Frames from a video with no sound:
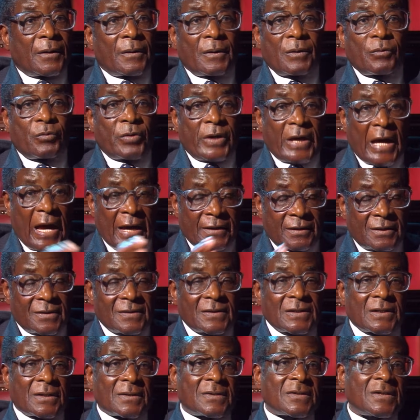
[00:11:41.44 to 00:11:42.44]
we hadn't
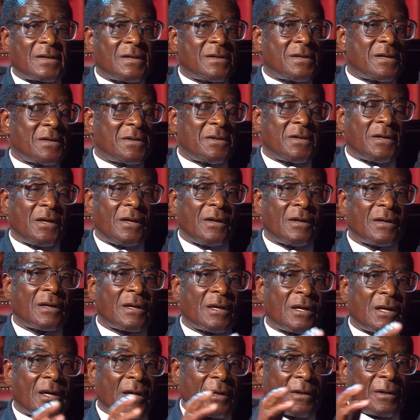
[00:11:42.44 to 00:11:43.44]
succeeded
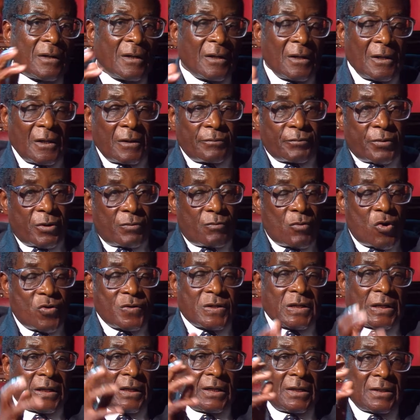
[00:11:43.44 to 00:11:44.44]
in
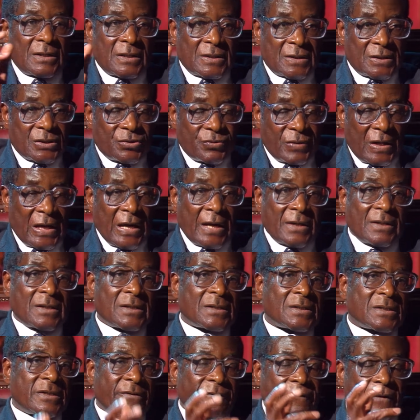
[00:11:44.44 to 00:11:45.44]
promoting industry and
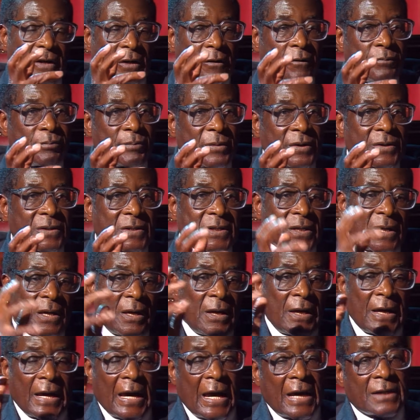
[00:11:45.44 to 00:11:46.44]
its development.
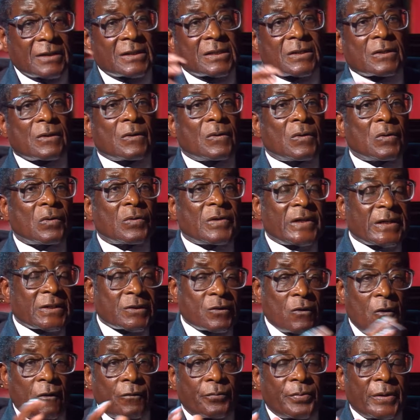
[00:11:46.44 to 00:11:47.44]
And so let's
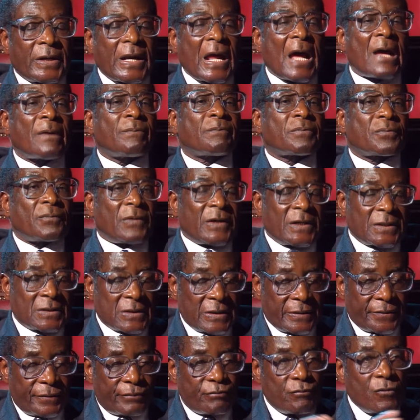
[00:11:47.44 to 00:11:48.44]
open up, let's
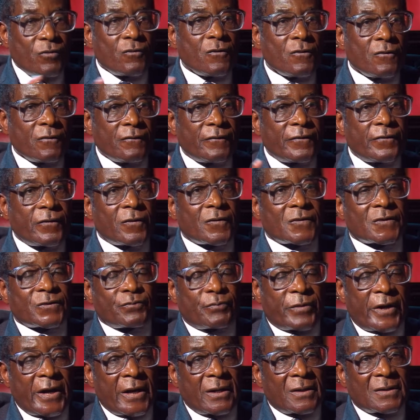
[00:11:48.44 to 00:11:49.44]
remove those
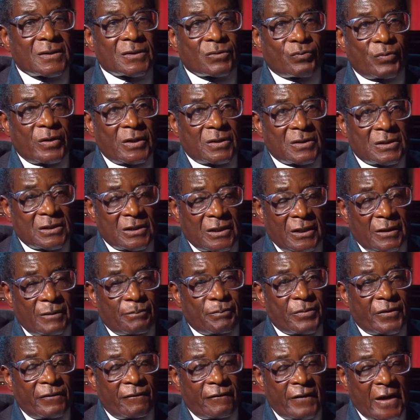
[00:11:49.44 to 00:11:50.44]
brakes which
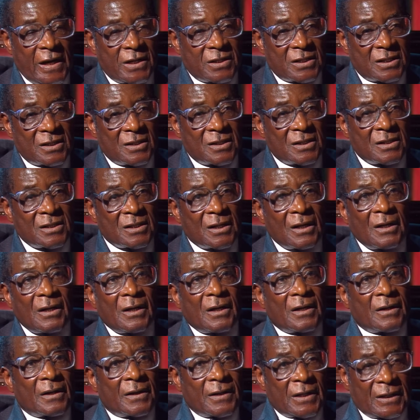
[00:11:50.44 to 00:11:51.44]
prevented
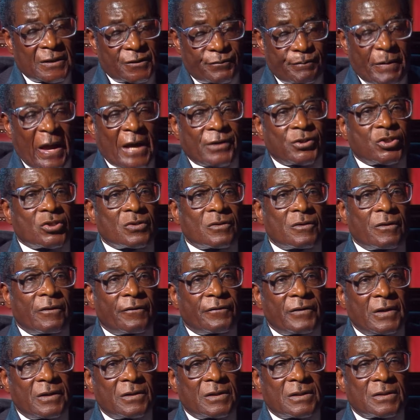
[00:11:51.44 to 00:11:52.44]
the expansion
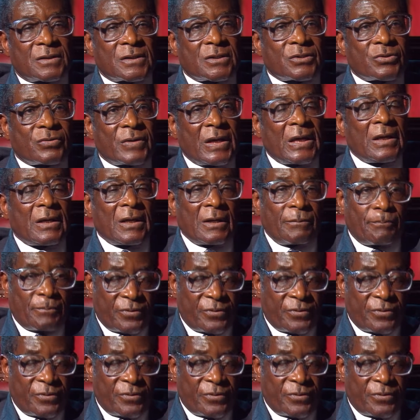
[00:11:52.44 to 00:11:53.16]
of industry,